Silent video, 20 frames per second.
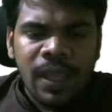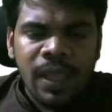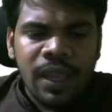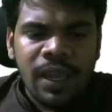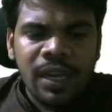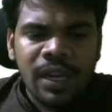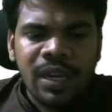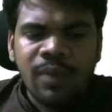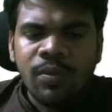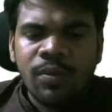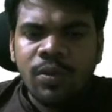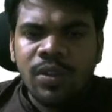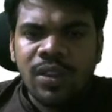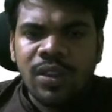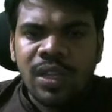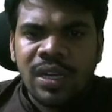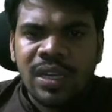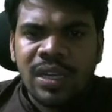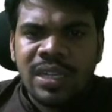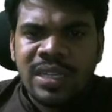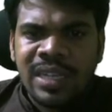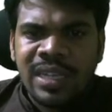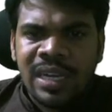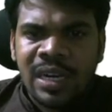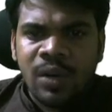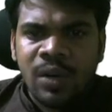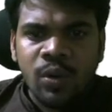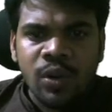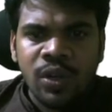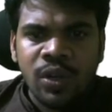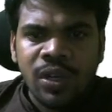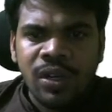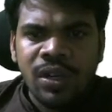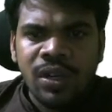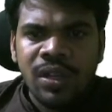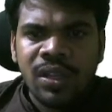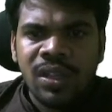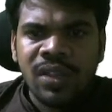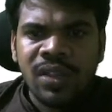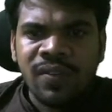And come to the 32nd
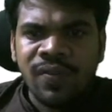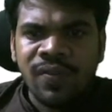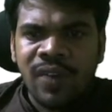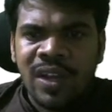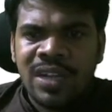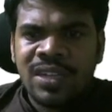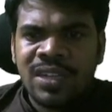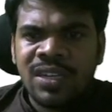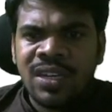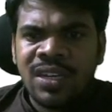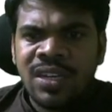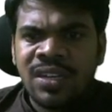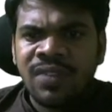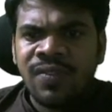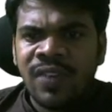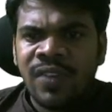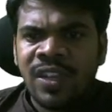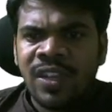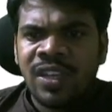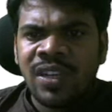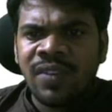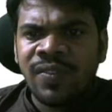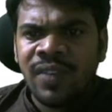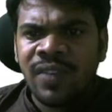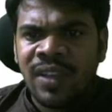question. The fastest phase of